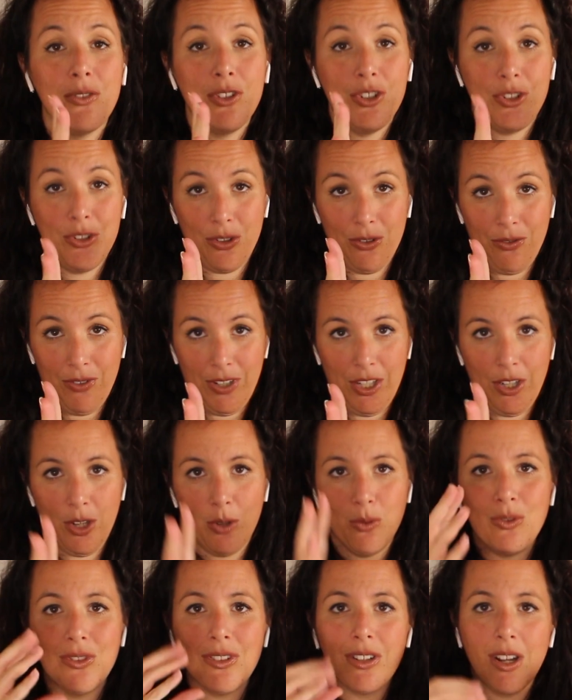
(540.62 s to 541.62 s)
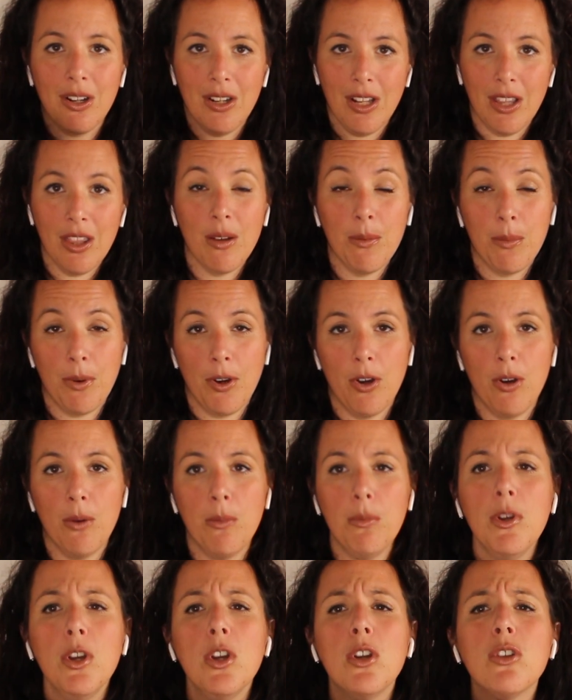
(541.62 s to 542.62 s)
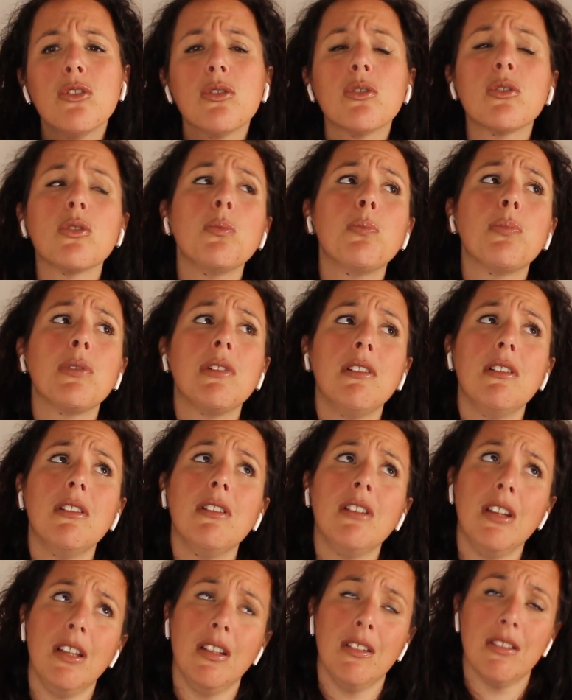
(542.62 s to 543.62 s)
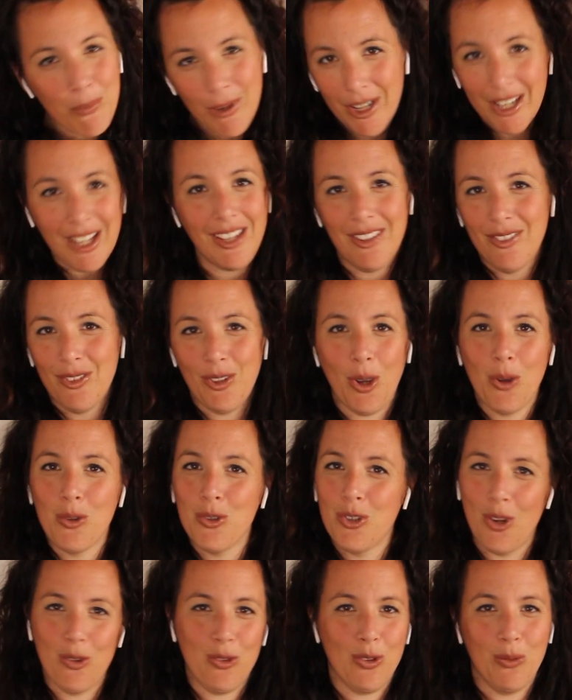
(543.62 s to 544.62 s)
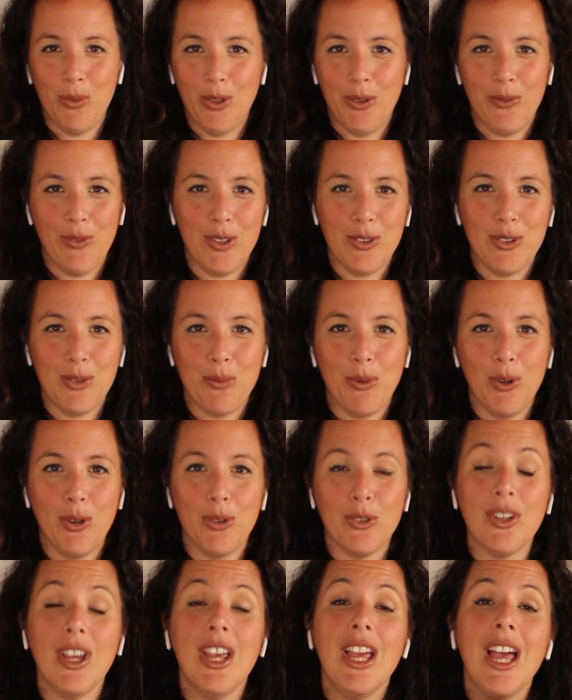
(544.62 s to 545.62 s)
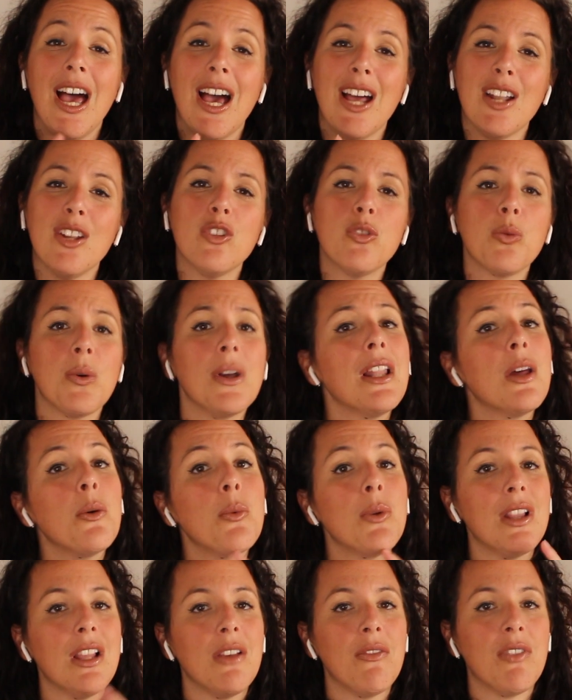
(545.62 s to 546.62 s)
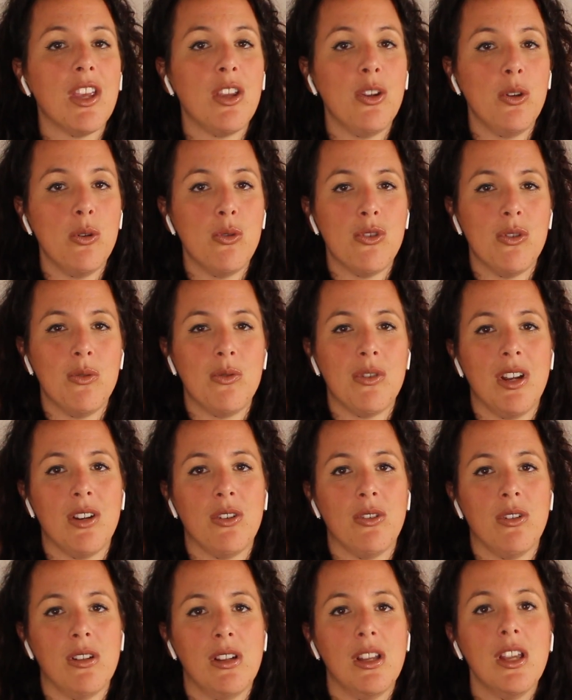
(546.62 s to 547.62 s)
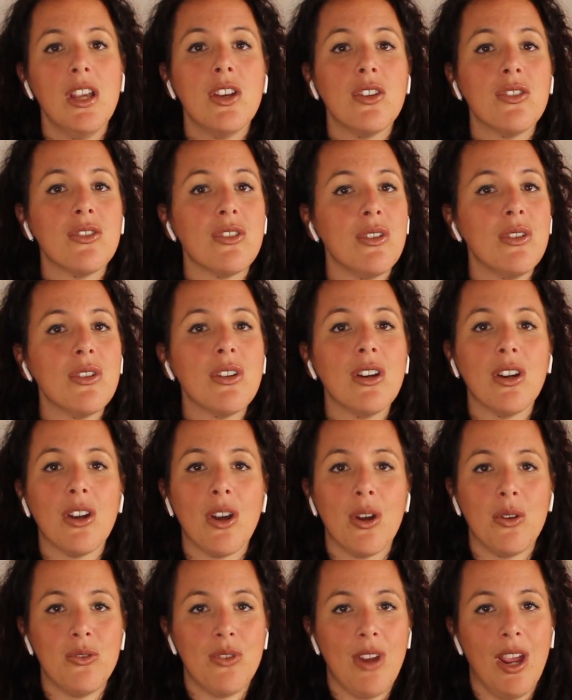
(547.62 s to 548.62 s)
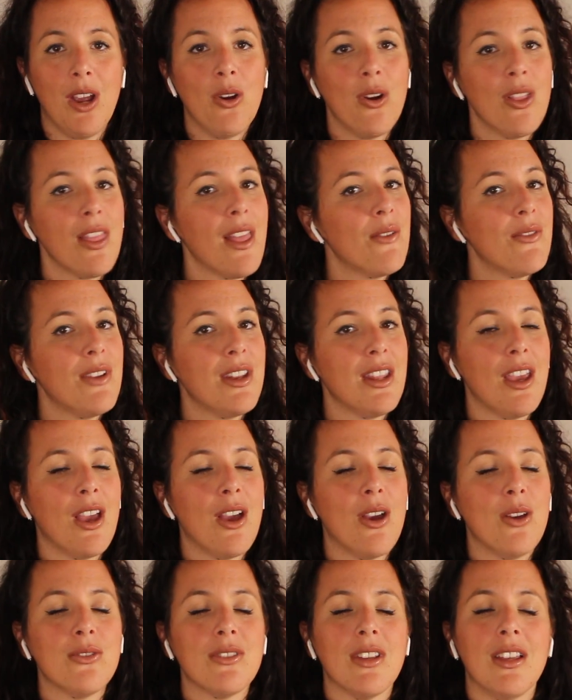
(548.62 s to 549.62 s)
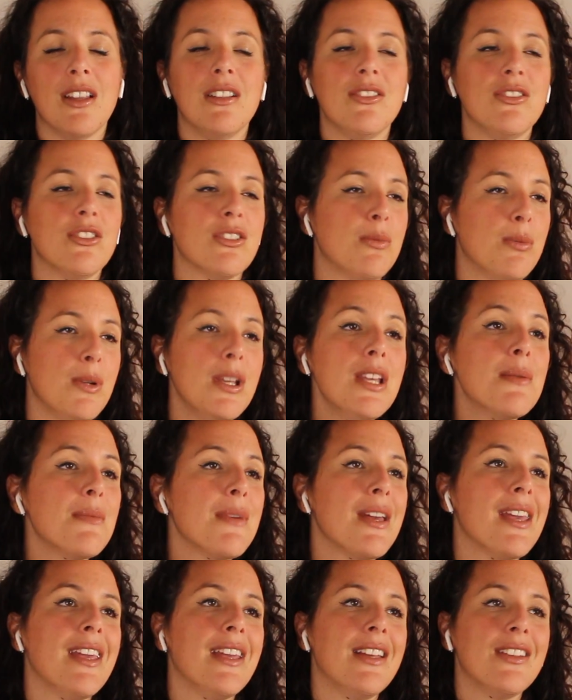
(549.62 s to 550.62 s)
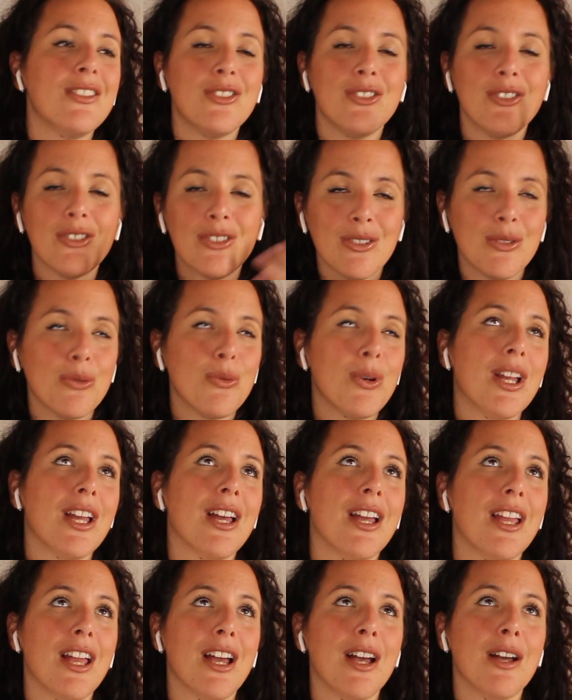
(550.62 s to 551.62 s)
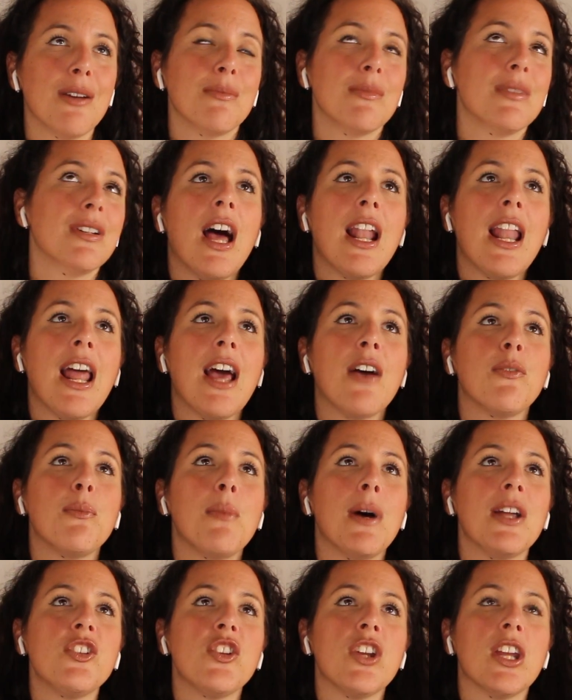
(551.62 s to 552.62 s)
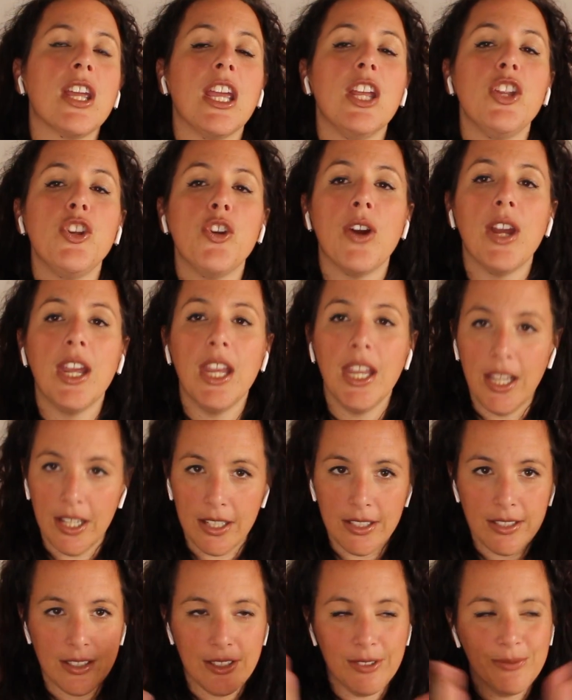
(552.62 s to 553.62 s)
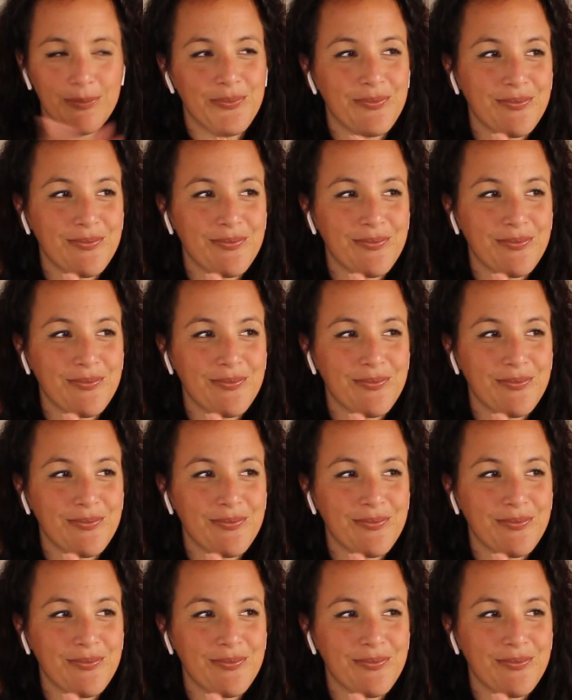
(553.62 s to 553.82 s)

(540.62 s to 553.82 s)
original video down at the bottom, so please go and show some love and support. And as well, I will leave their YouTube channel, so you can go and check all their videos and just be amazed just the way I am and have magic in your ears.